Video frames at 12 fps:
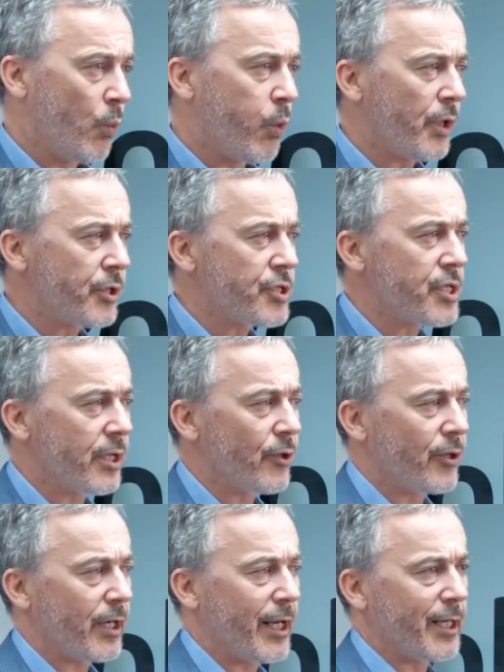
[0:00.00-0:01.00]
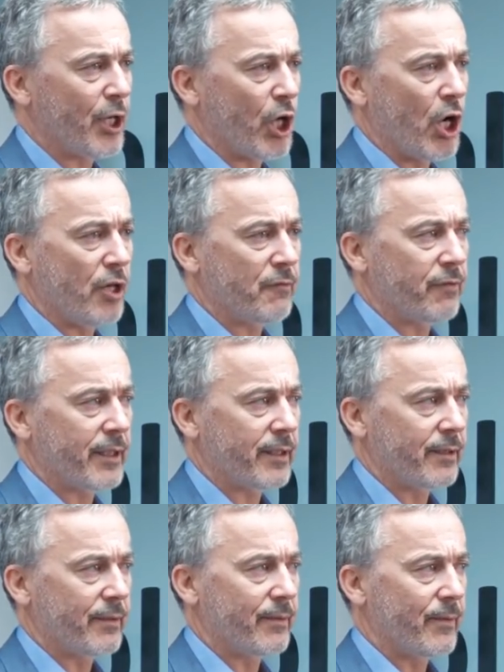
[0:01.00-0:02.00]
What does that look like in a
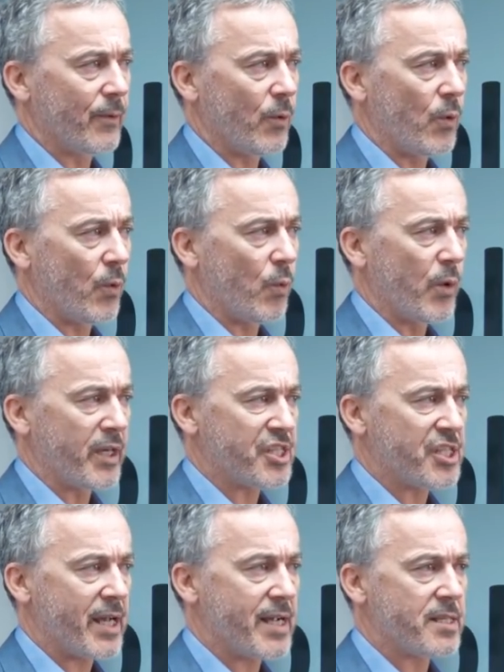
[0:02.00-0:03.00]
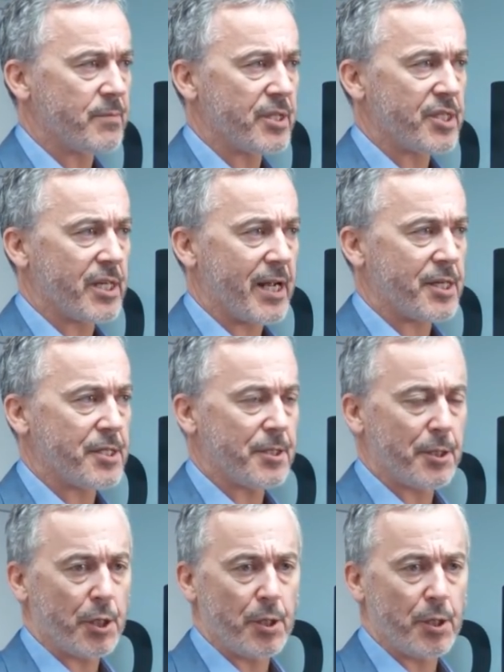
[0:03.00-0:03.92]
conflict when a sizable section of the